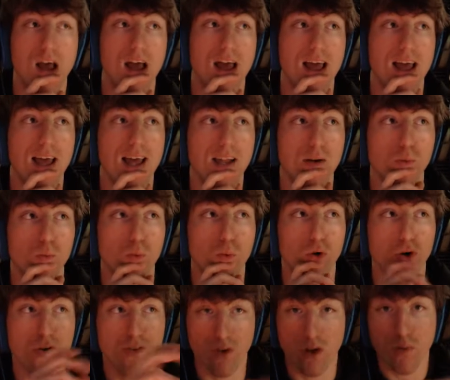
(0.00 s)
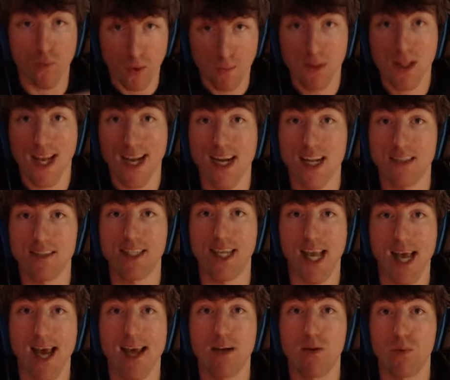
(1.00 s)
and we're, we're playing as the
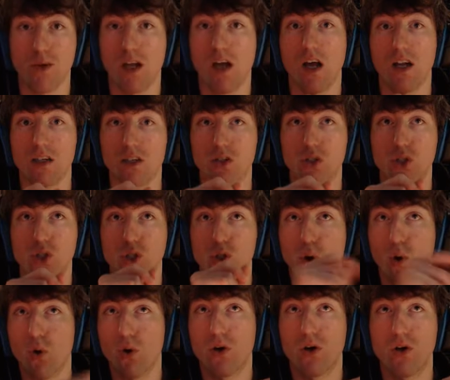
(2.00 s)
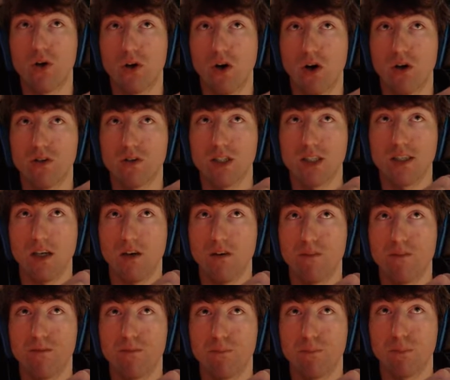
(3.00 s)
hand and we gotta choke ourselves
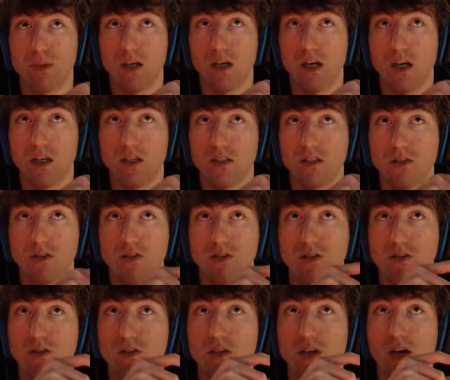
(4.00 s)
because